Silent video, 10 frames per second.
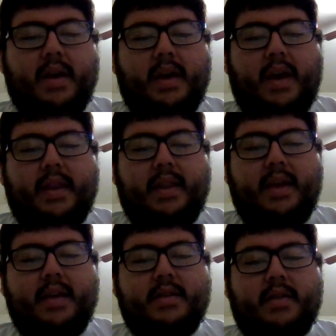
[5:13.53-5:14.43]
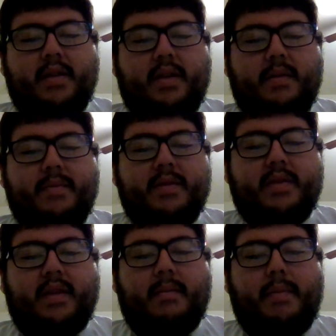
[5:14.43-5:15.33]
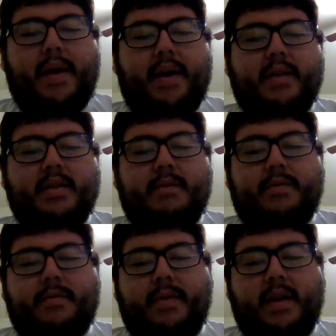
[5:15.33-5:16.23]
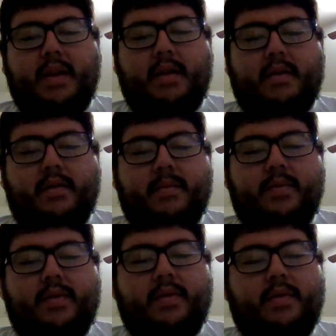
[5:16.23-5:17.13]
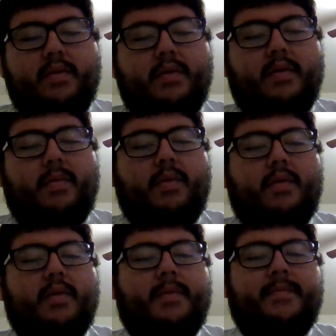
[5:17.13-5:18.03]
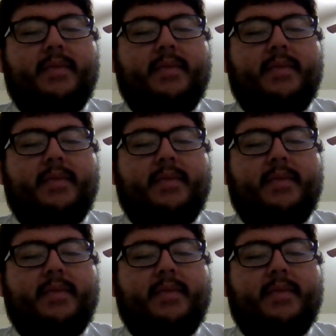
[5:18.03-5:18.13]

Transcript: And these are the numbers of the bands that were ready armed to the war,